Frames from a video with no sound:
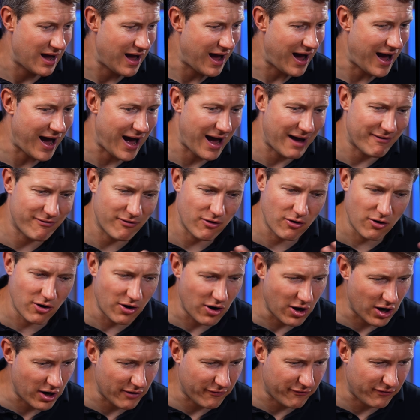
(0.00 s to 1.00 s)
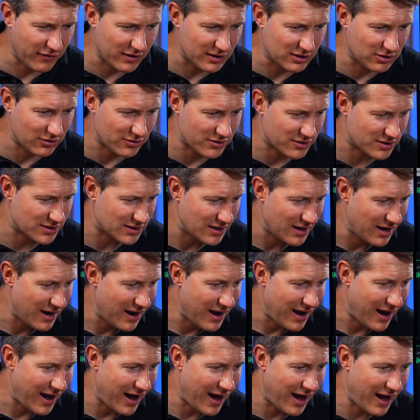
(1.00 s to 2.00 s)
I have a lot of filters.
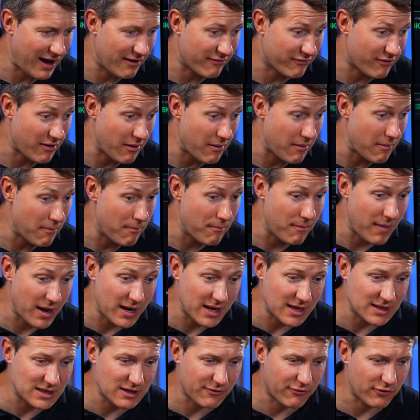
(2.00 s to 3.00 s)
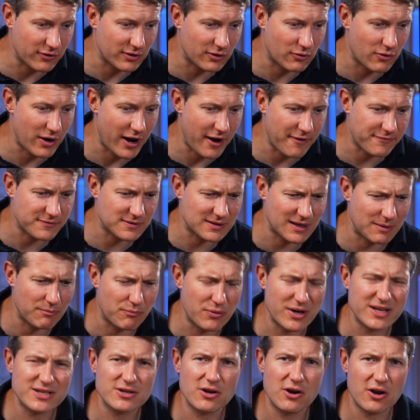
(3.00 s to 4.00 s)
I have many different graphs that
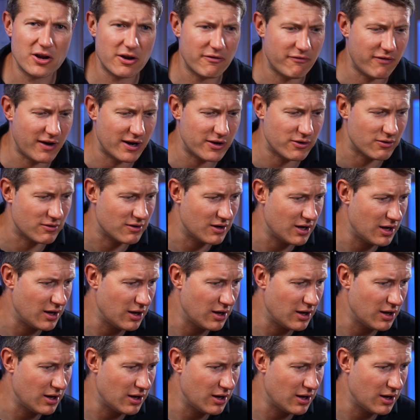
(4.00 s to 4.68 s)
brings a lot of value.